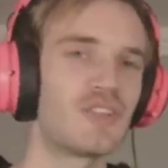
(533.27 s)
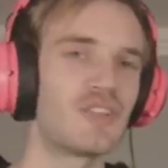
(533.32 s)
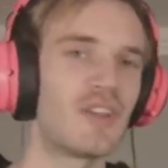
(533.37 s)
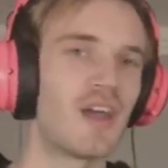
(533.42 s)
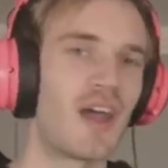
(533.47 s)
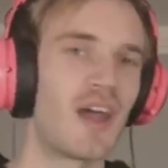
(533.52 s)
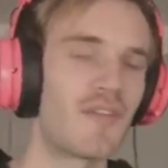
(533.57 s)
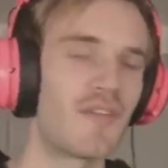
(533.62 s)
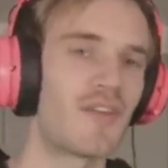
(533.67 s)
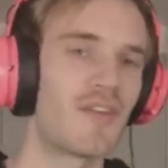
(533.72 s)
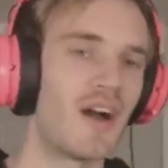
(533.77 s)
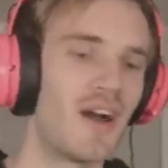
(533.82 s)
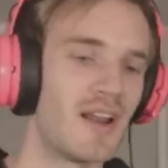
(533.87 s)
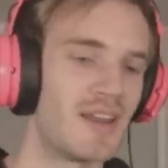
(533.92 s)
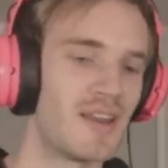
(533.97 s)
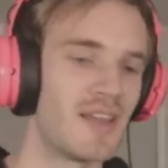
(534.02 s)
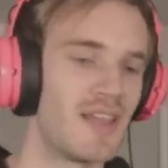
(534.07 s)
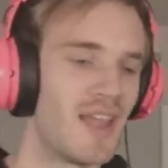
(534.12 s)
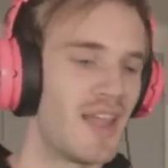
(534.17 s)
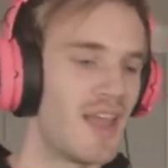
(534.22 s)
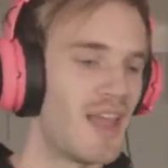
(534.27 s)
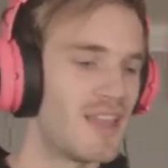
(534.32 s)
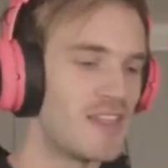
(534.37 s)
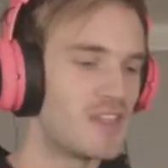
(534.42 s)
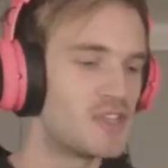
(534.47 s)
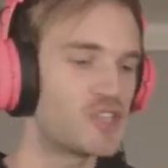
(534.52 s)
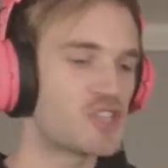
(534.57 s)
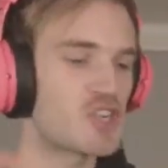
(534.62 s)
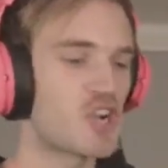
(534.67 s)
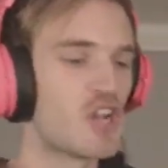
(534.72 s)
not have gotten, and they
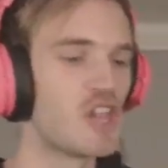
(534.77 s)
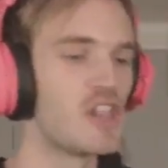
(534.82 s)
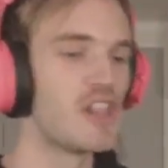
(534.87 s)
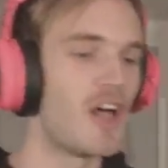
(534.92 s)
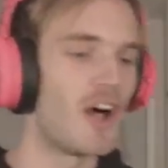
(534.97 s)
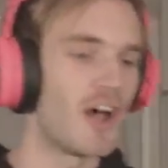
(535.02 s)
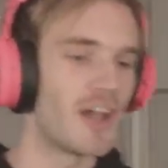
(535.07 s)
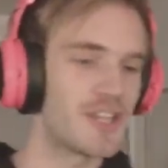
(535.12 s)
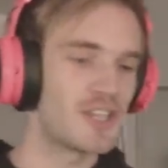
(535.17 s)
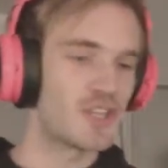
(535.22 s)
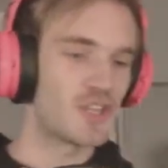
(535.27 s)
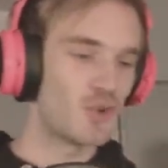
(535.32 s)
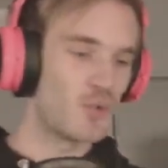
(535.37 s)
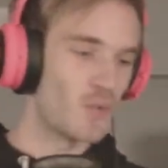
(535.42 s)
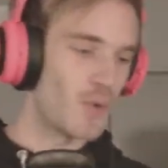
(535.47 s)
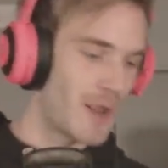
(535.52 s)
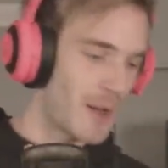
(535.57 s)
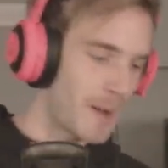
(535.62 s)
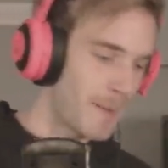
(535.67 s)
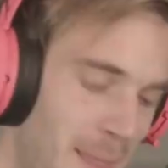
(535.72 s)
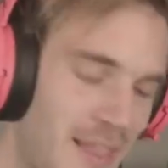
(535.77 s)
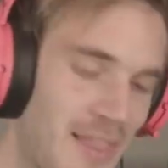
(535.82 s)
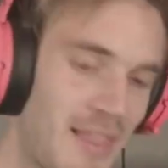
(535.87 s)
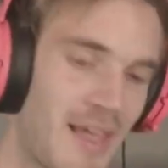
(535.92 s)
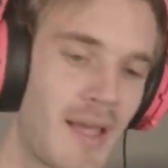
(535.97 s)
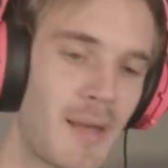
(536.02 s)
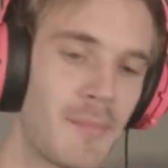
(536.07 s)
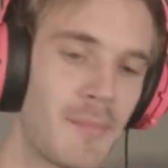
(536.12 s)
just claw to it like a